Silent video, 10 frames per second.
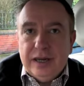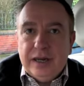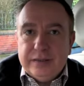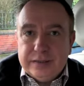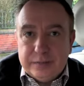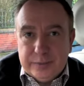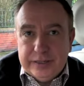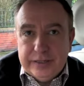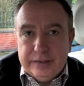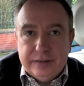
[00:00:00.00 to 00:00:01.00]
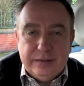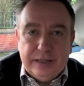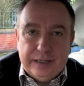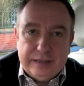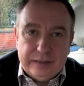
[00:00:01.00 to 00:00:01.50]
And speed
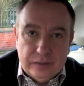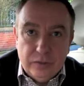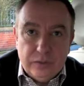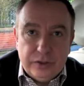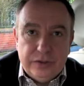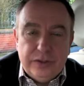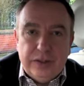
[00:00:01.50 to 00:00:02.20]
and look.